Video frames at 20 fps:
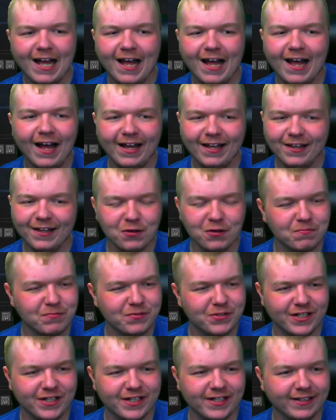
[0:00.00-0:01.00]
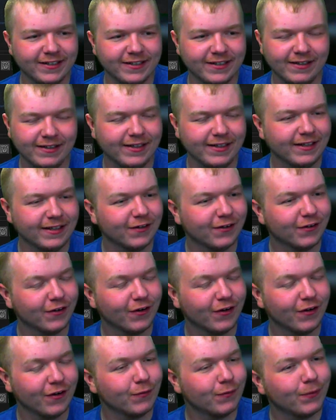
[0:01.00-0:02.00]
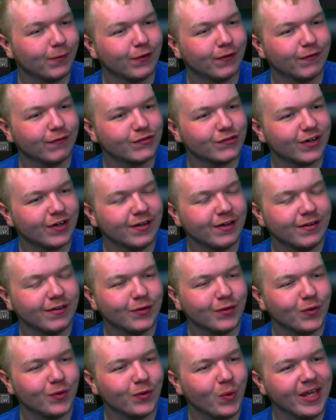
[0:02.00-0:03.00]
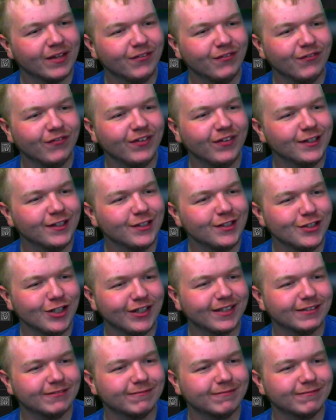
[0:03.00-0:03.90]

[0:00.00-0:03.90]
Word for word: I hope she didn't delete her other part of Trine so we can finish it.